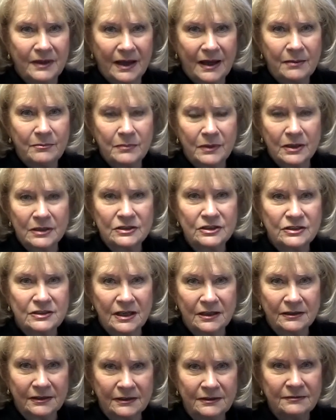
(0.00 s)
I'm Marge
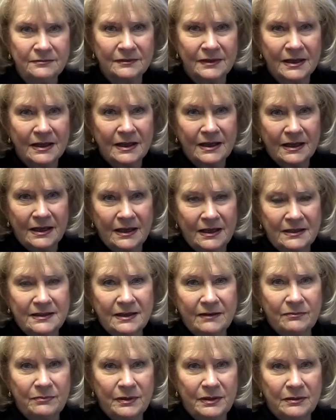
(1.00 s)
Duncan,
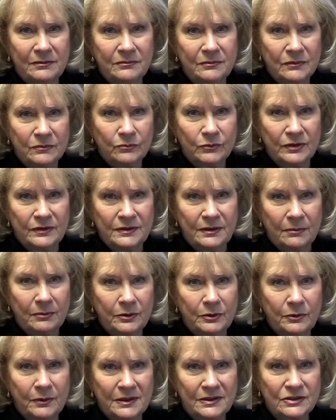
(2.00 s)
and I've been with
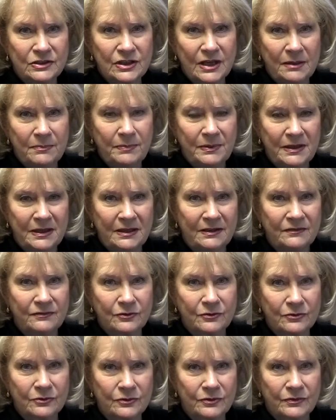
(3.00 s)
WHKP
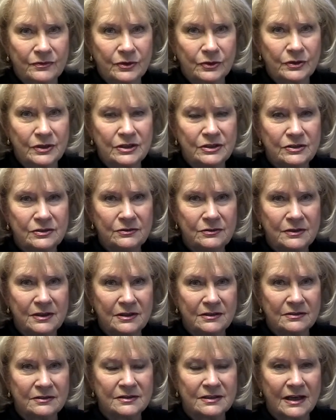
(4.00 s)
for 32
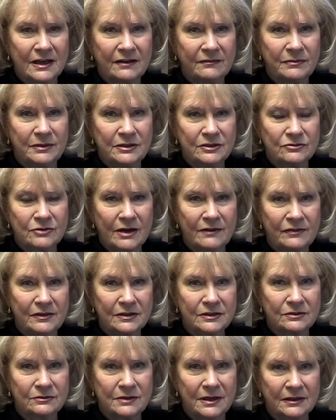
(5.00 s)
years. I've been
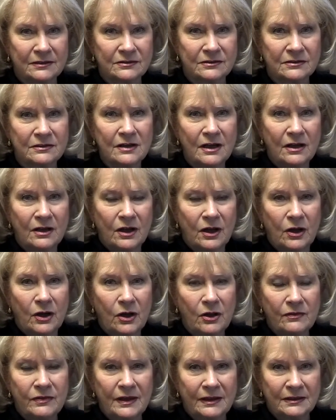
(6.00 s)
traffic director
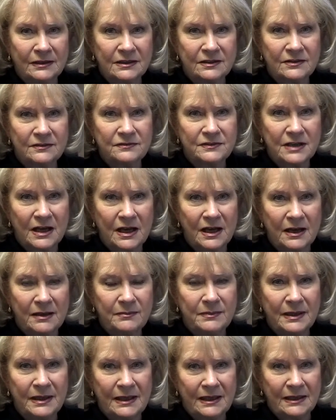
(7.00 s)
all that length of
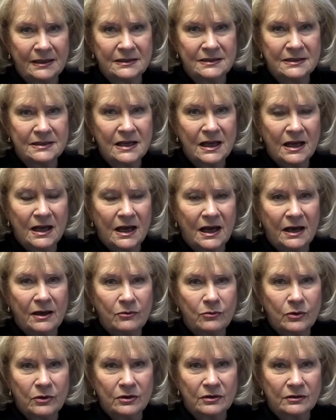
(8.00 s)
time, and I
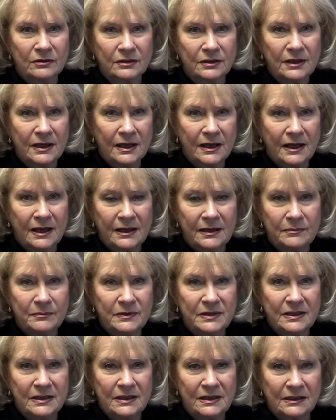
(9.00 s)
work, I am
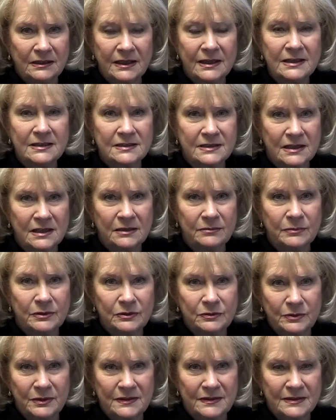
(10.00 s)
the liaison
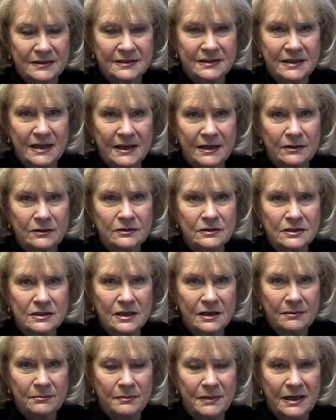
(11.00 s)
between the sales,
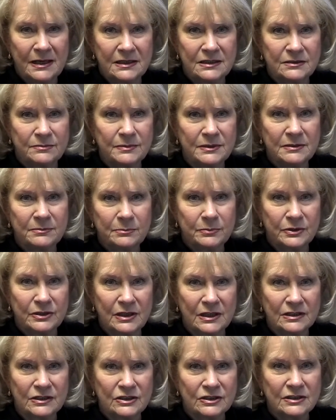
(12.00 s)
management,
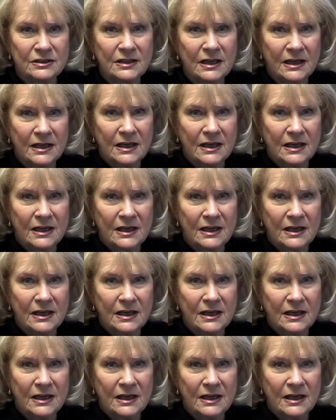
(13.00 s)
production,